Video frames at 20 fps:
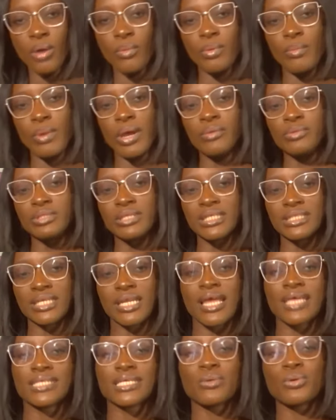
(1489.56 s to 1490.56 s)

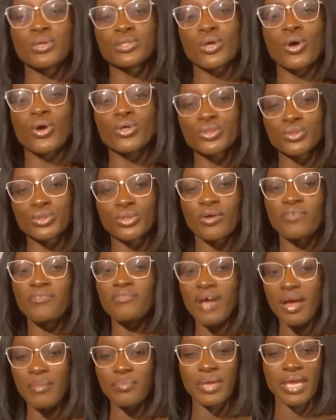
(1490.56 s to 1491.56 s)
Tantalizer was also not
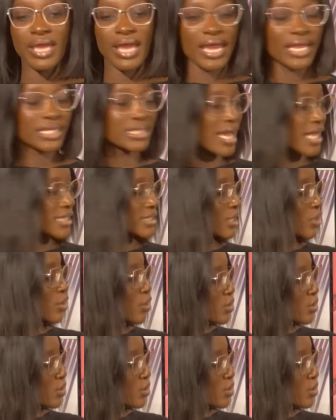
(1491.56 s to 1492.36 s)
far behind as it closed